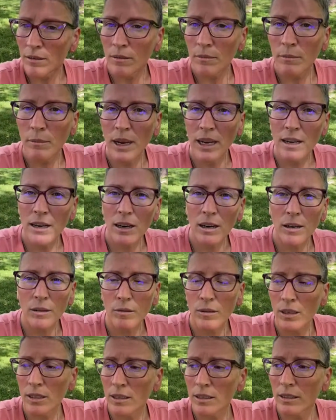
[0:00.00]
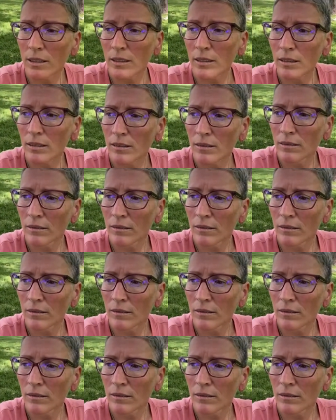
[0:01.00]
My car runs,